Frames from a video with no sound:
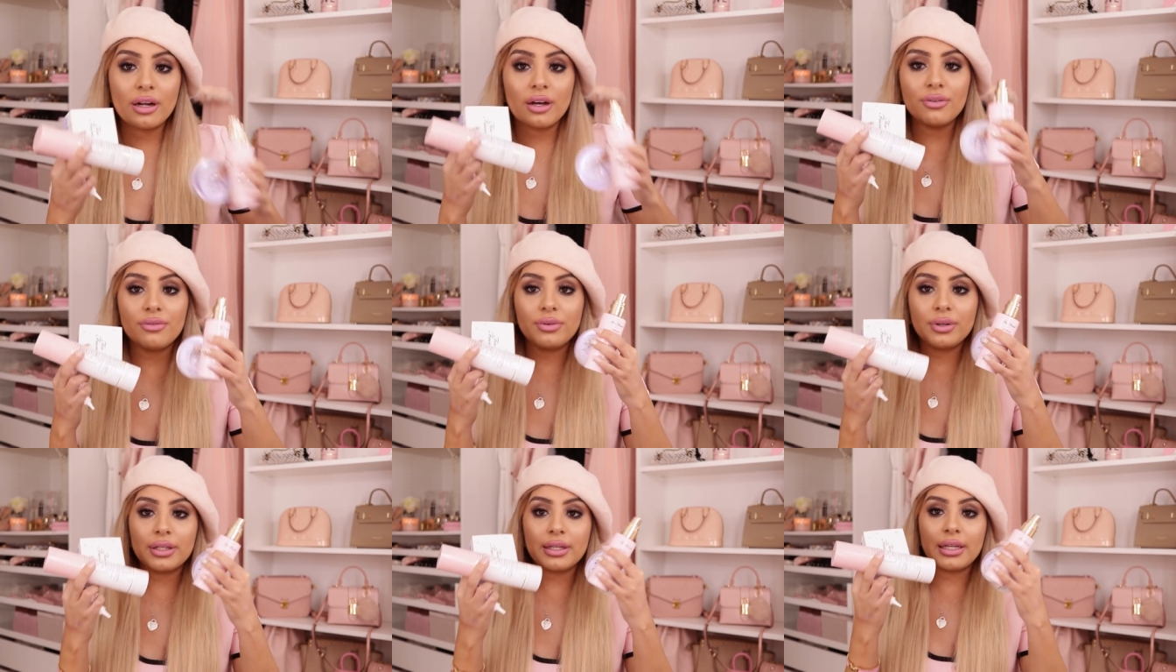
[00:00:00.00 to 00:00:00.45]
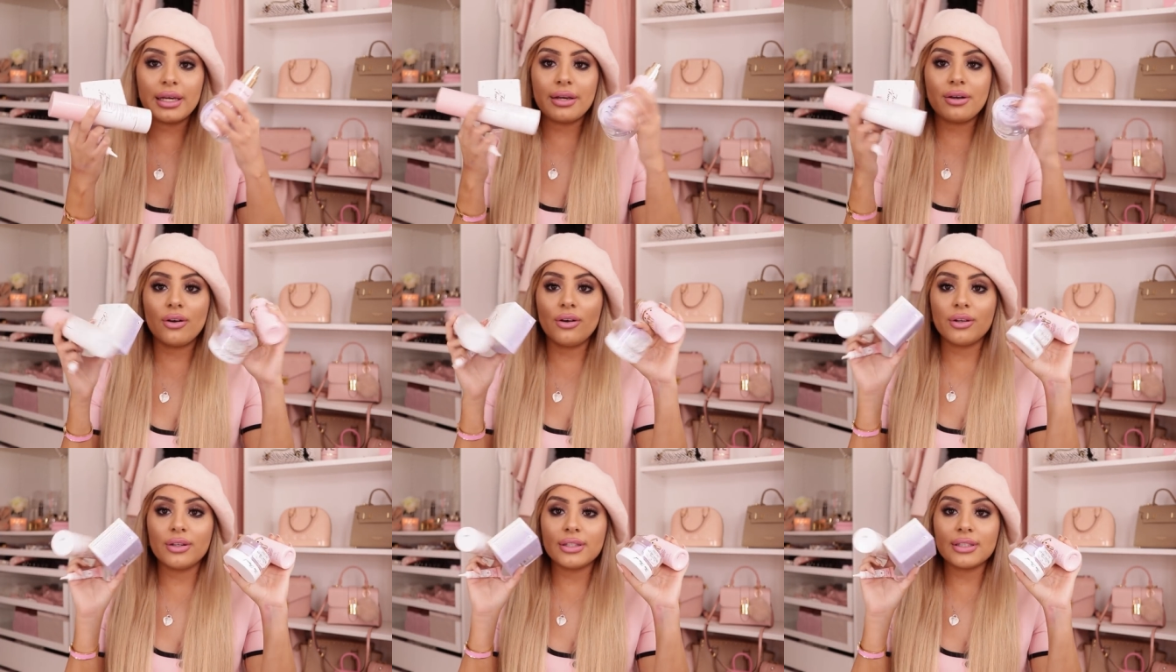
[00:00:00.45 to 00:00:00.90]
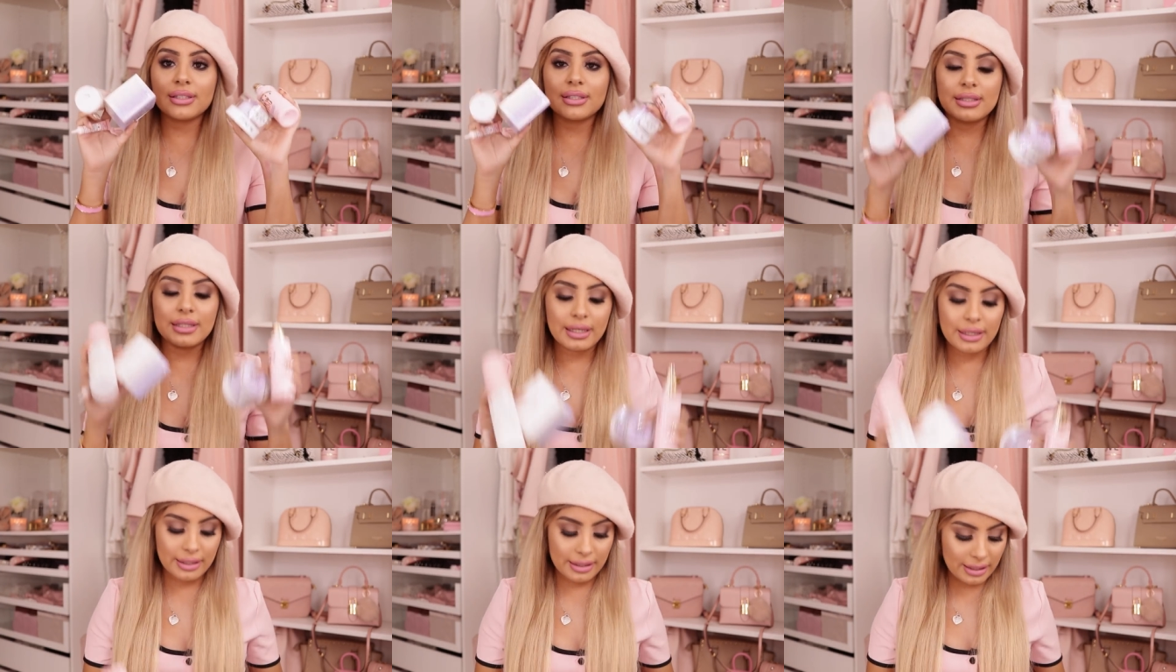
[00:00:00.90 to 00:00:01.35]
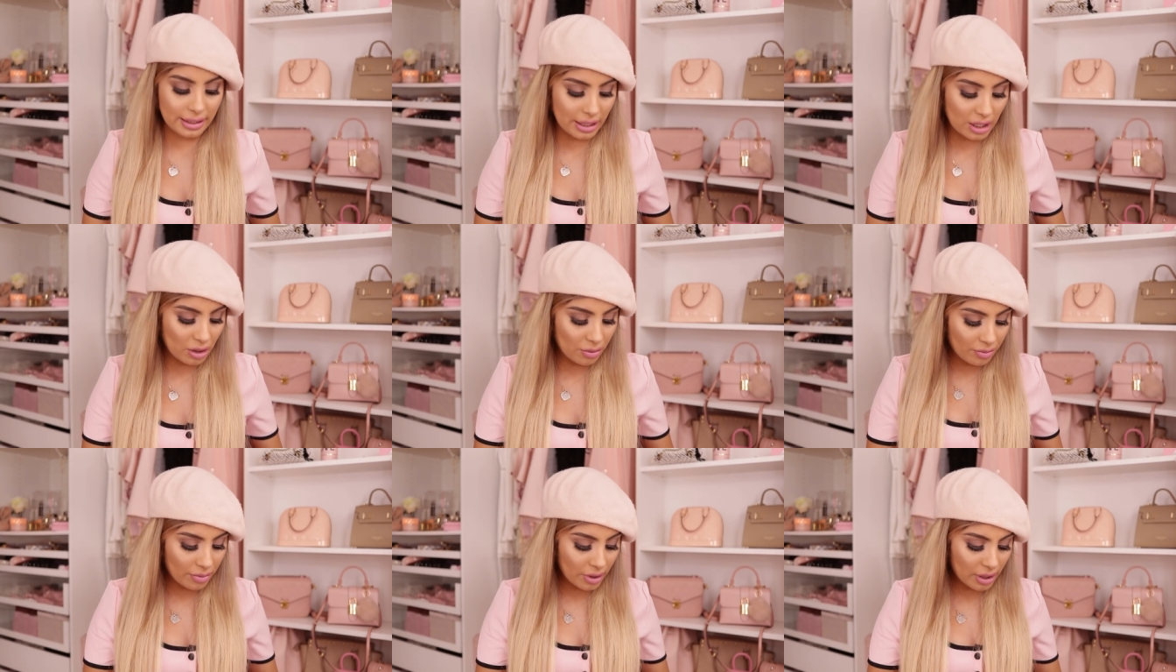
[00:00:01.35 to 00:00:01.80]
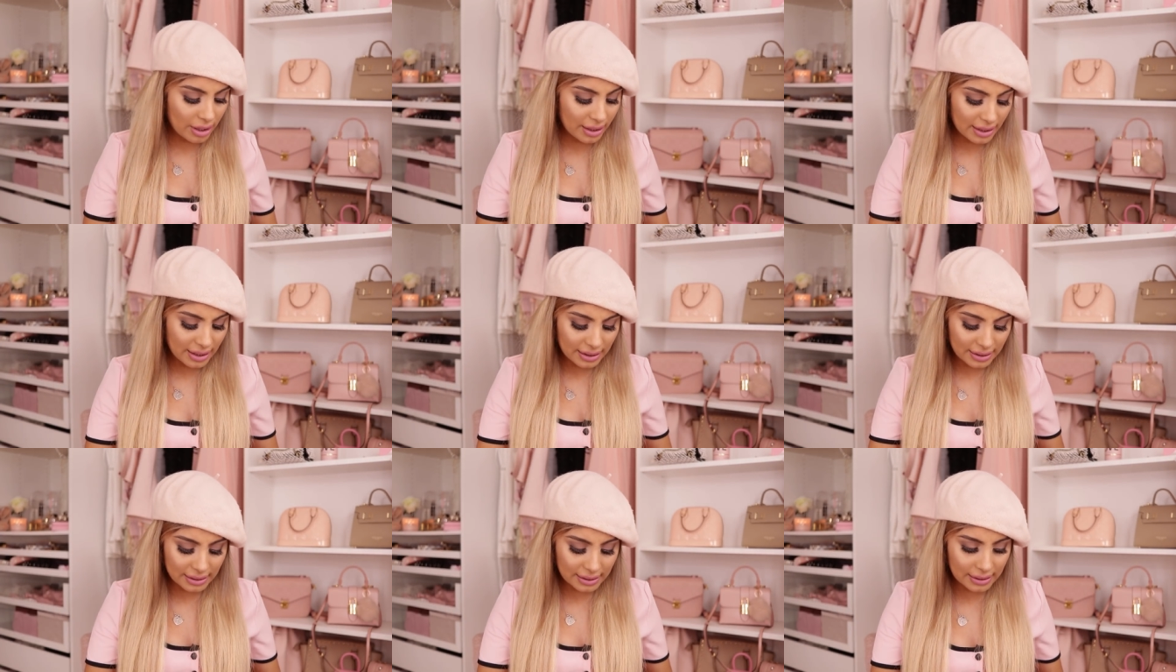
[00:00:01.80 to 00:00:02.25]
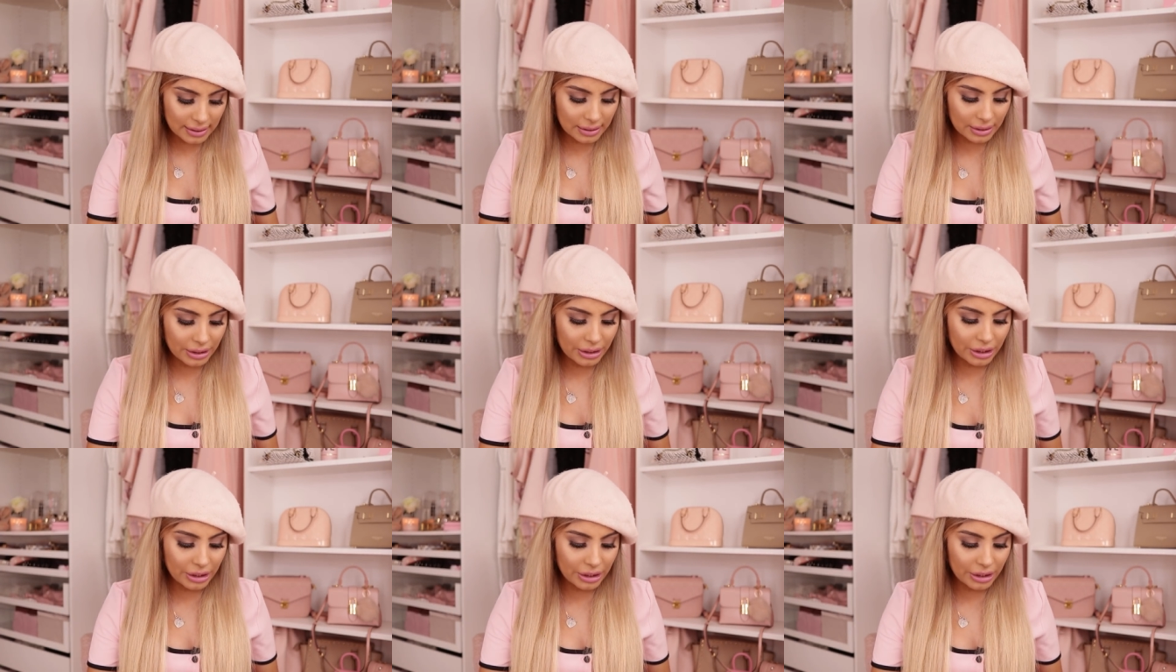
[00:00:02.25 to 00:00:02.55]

off with like all the skincare products